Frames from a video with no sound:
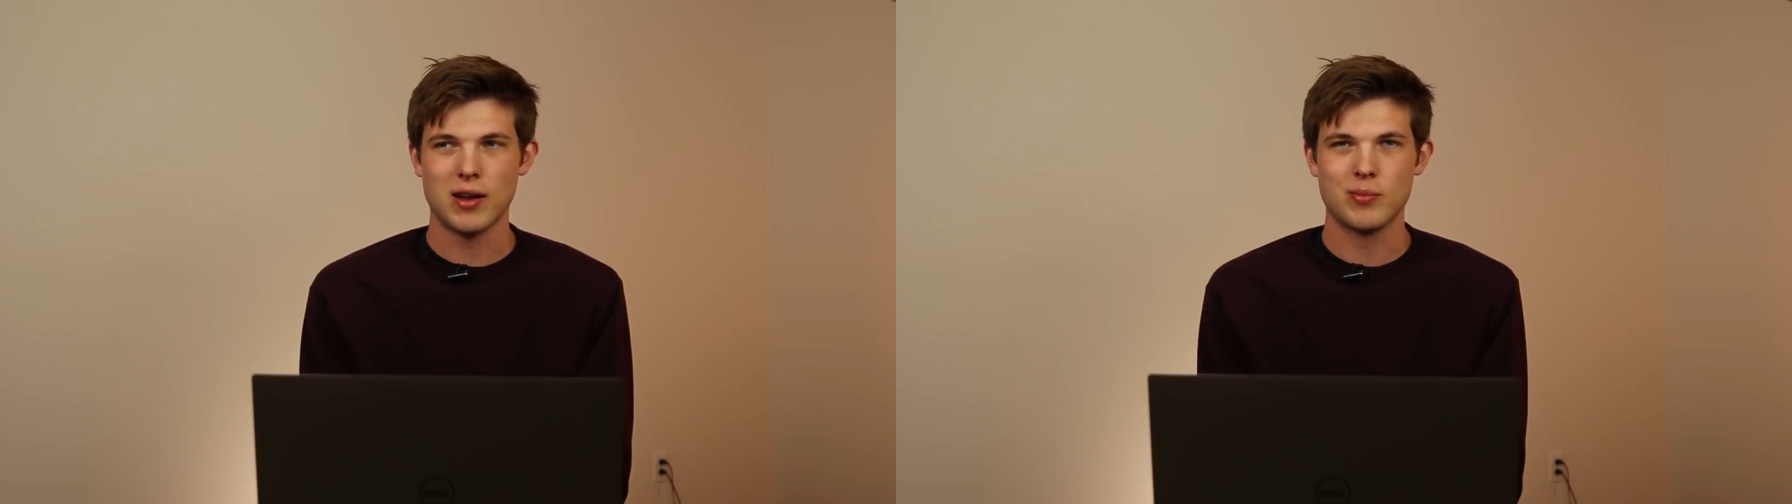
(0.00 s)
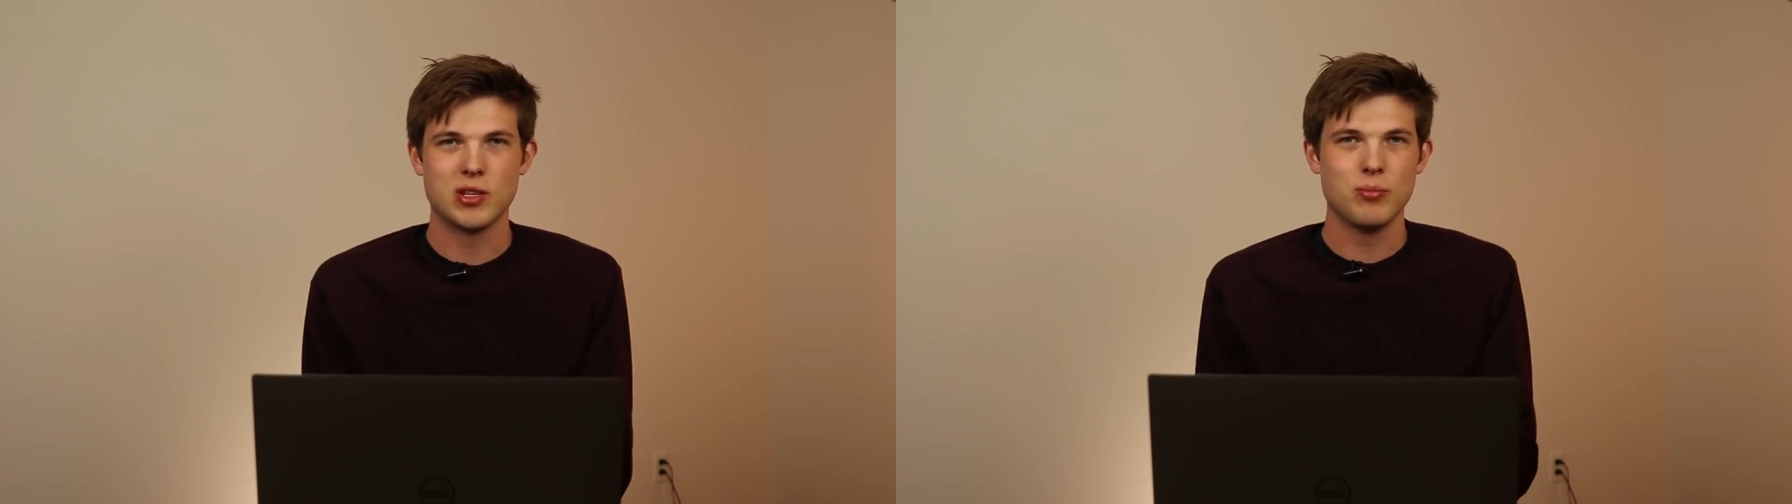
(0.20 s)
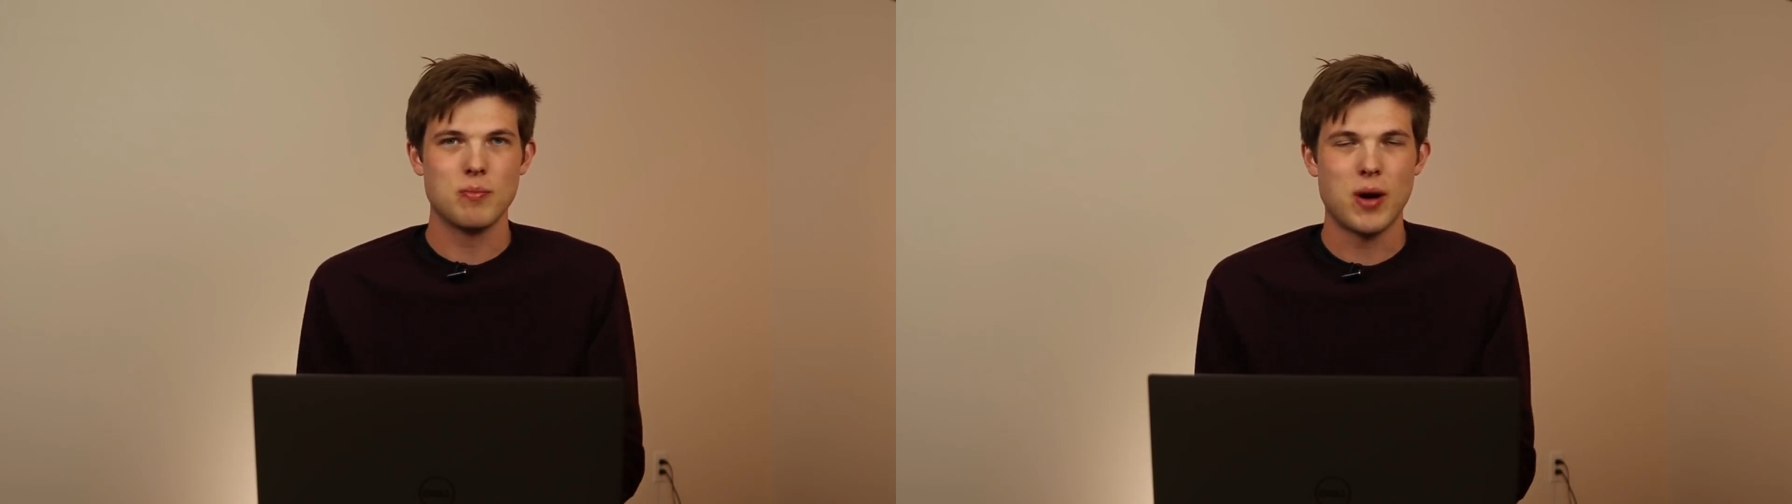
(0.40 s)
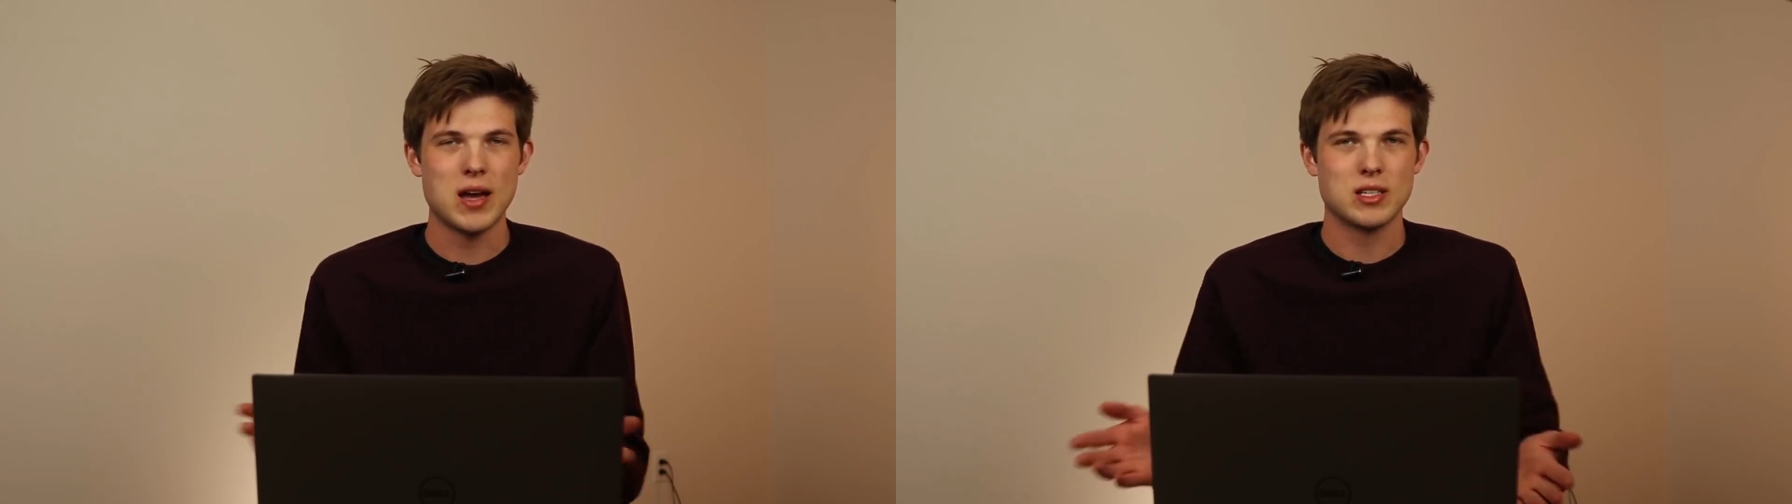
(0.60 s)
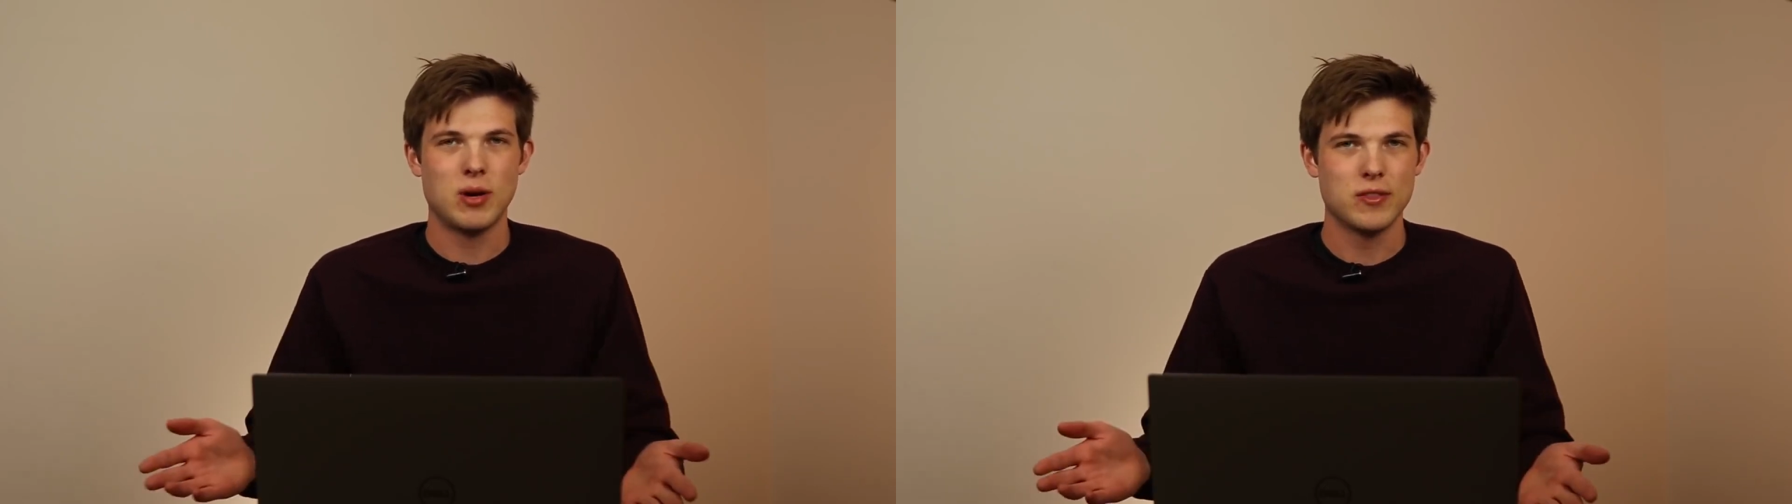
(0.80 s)
and I'm simply
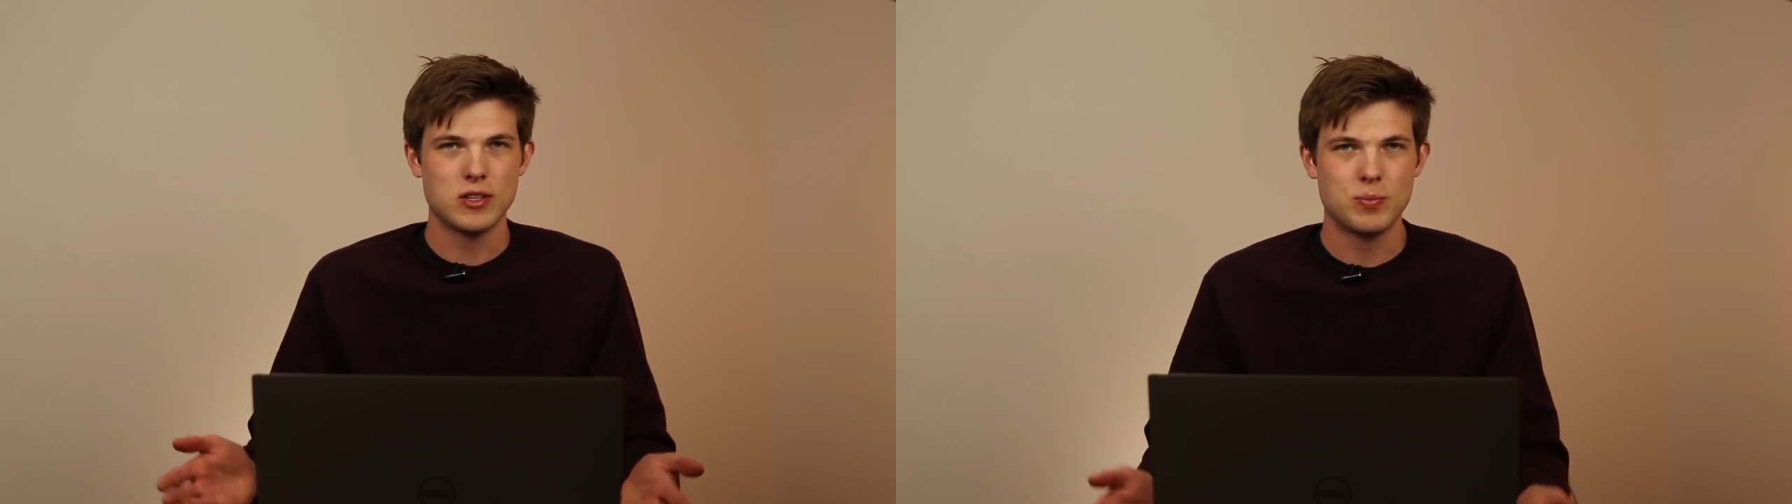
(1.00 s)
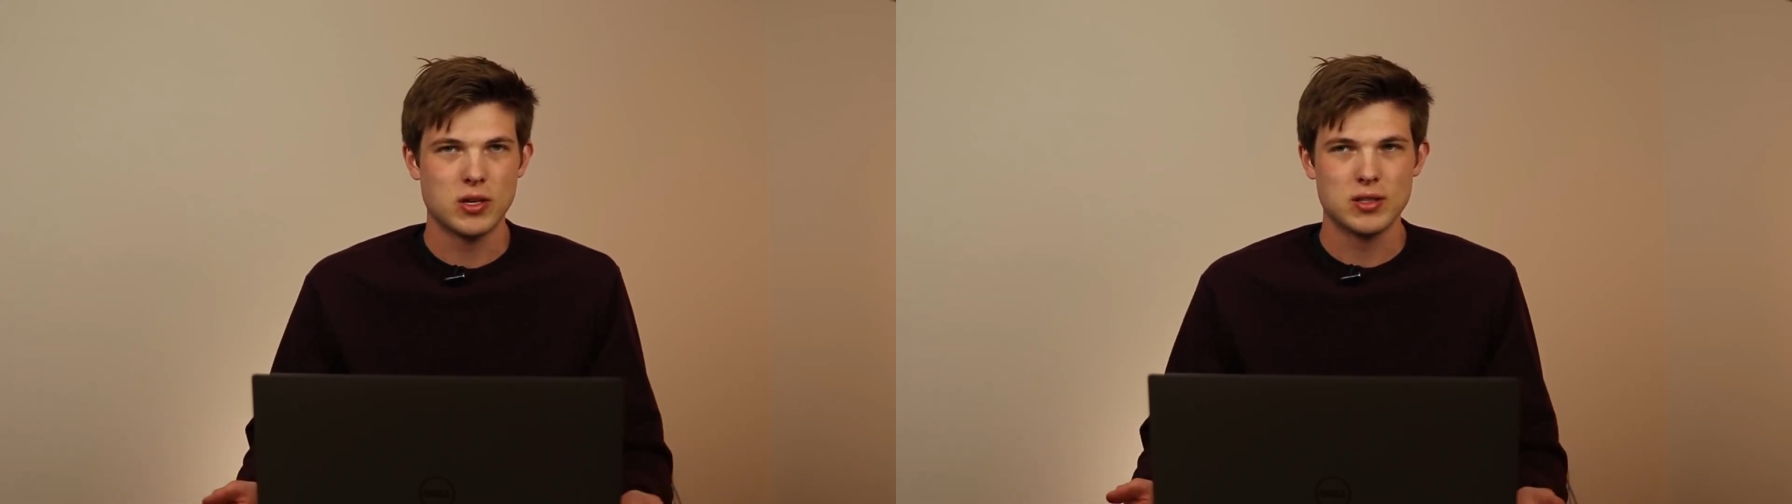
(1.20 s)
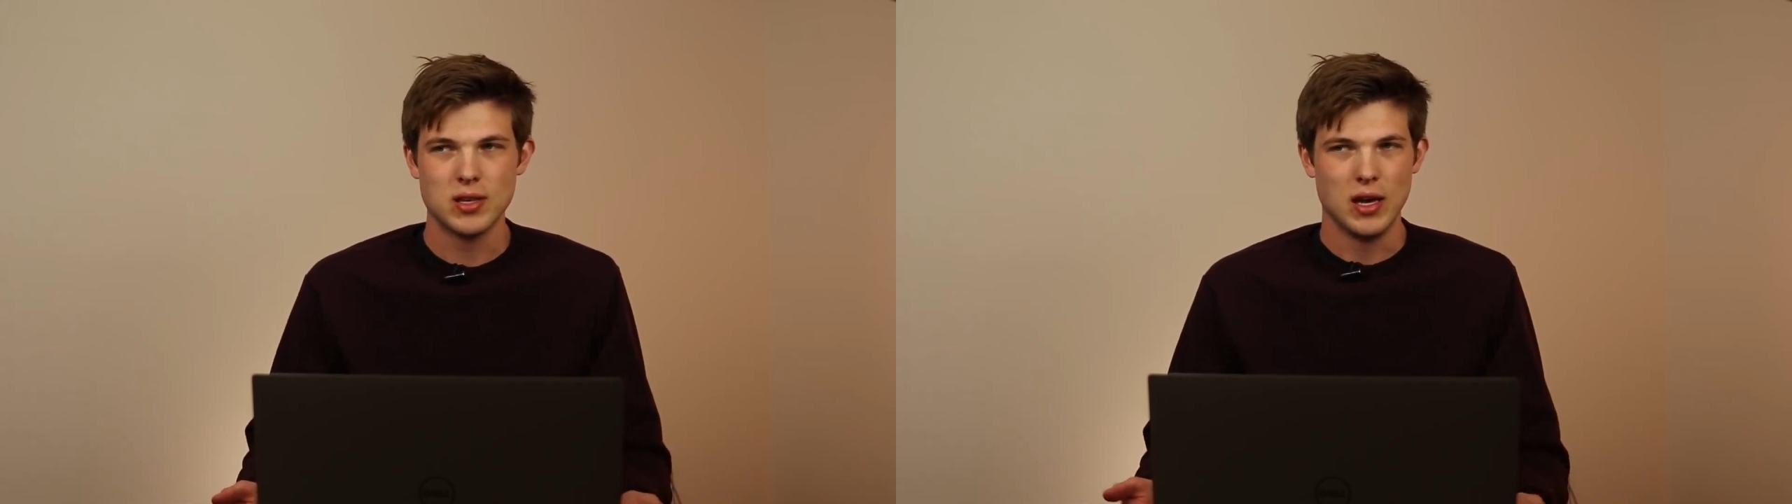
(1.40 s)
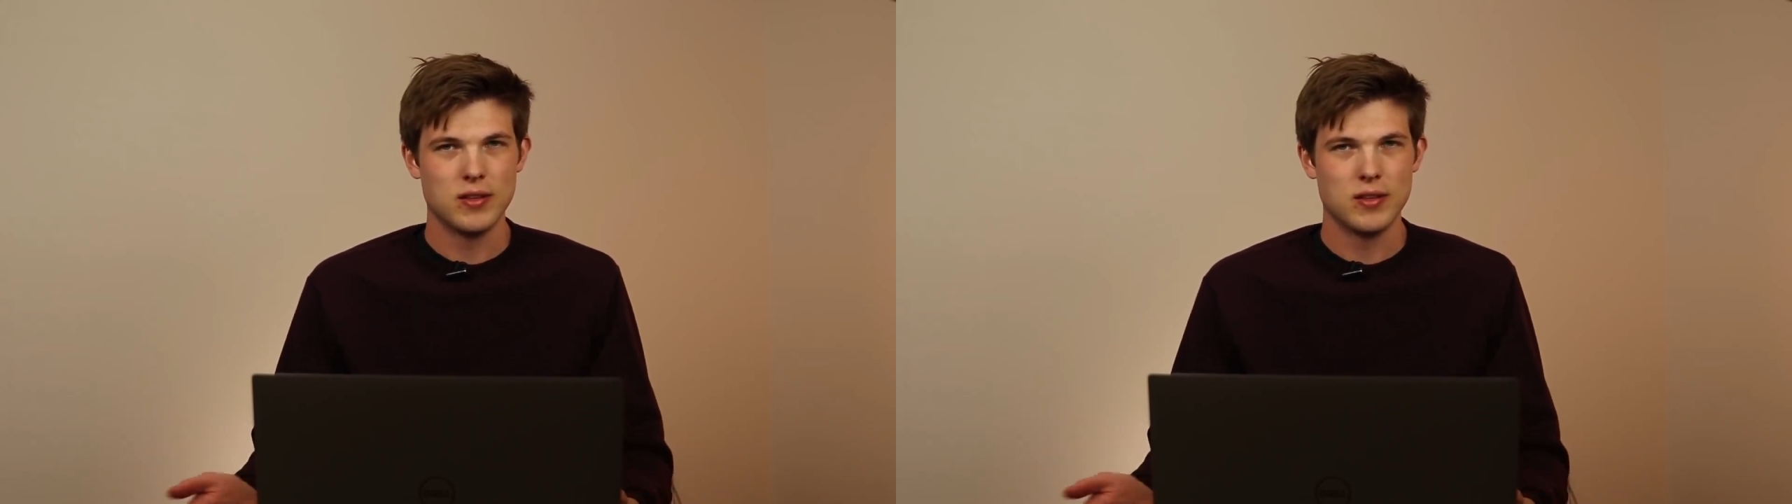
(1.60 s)
biased about this because